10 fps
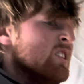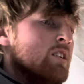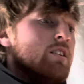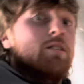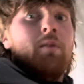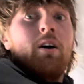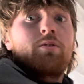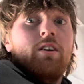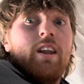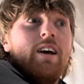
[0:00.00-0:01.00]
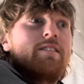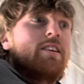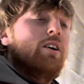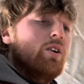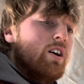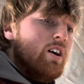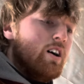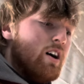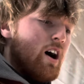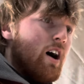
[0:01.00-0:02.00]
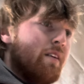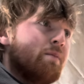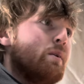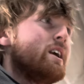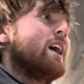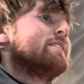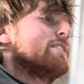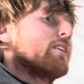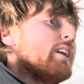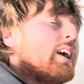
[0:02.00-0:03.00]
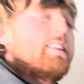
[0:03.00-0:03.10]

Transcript: Smells real nice too. But yeah, it's still gonna get